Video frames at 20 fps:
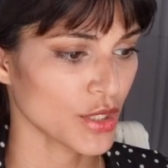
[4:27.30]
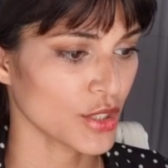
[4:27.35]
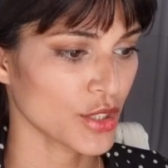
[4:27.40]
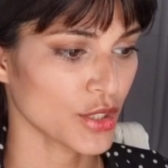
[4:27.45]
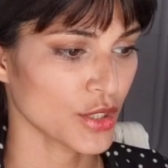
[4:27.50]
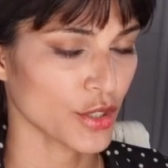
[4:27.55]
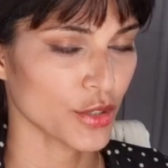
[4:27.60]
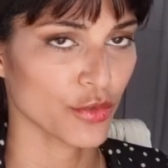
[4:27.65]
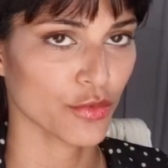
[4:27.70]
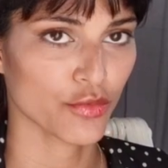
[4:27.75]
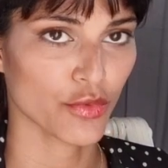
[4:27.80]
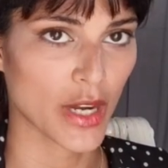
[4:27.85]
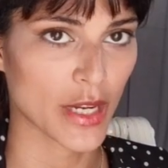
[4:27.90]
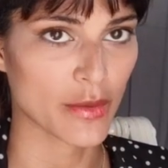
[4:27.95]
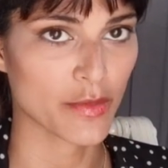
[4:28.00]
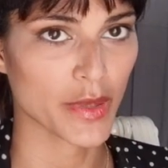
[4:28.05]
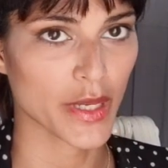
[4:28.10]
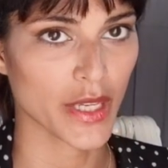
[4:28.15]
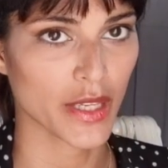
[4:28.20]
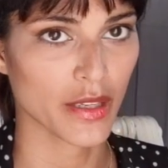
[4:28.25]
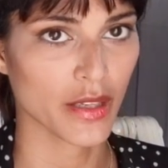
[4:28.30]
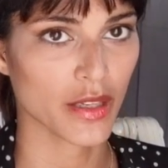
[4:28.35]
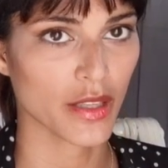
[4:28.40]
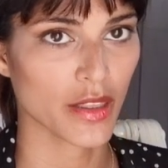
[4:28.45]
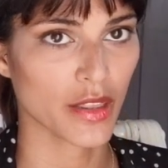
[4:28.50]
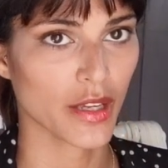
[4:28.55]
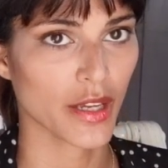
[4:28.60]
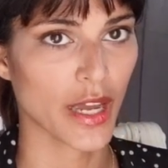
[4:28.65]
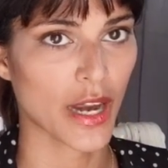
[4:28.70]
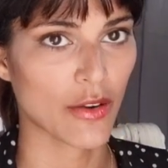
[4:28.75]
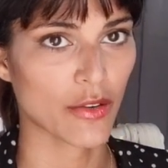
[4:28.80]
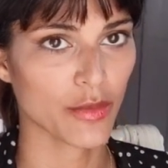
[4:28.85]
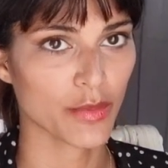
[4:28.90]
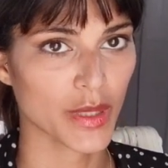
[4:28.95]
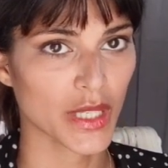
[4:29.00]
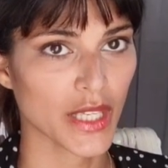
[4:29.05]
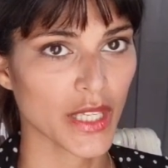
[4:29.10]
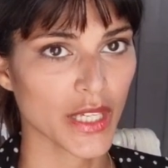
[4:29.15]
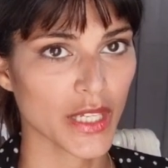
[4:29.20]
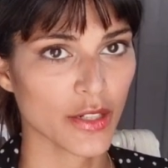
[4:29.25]
you know, raping the
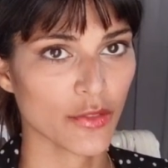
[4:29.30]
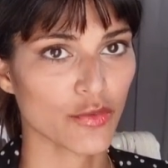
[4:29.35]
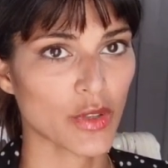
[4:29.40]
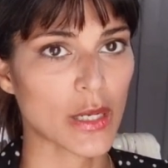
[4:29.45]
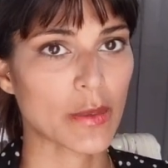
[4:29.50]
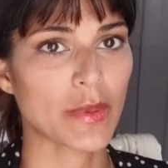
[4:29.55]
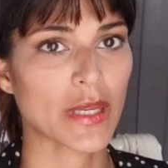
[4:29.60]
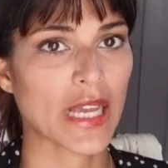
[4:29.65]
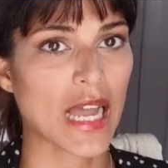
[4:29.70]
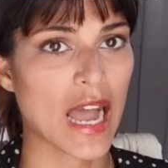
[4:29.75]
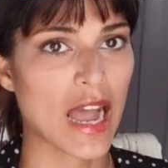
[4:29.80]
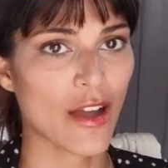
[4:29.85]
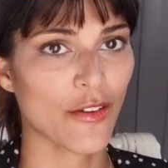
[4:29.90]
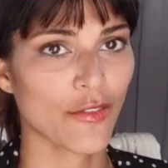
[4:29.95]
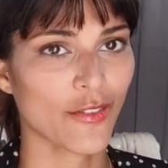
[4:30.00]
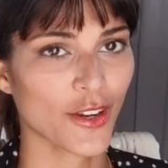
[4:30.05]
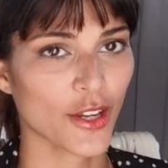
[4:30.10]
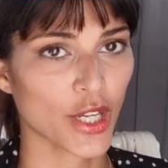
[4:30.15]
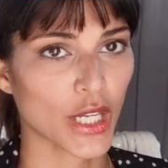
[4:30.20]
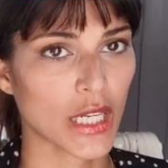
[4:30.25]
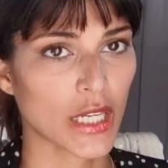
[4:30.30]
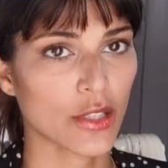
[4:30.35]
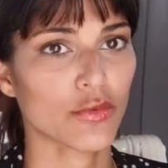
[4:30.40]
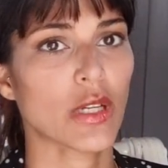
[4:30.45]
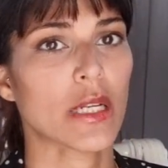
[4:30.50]
Caribbean, raping Africa,